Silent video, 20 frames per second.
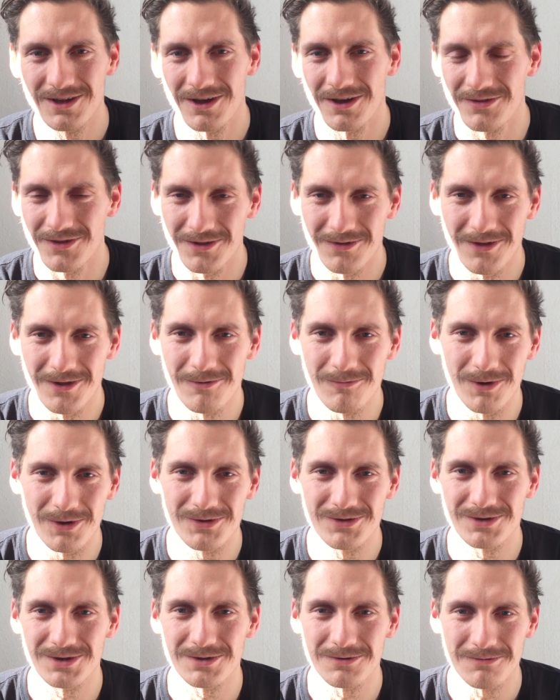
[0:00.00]
And then I'm
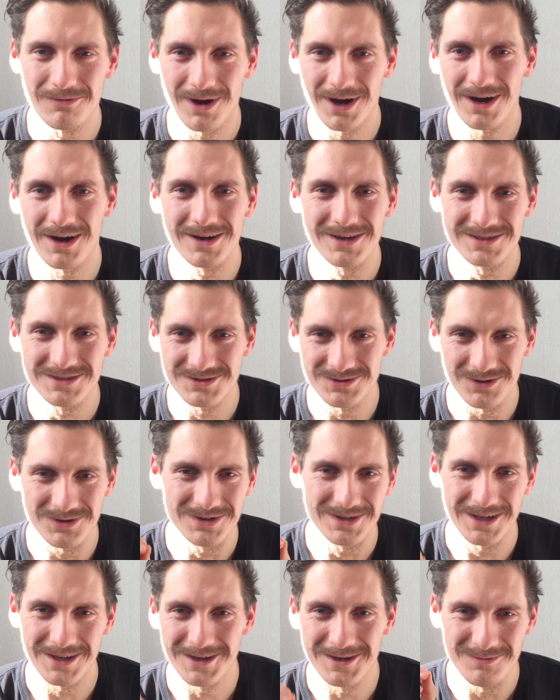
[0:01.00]
wondering why it's
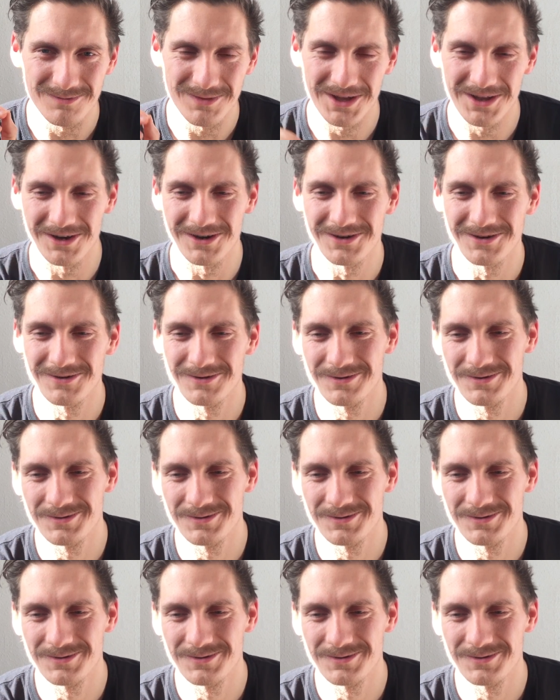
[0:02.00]
not getting better.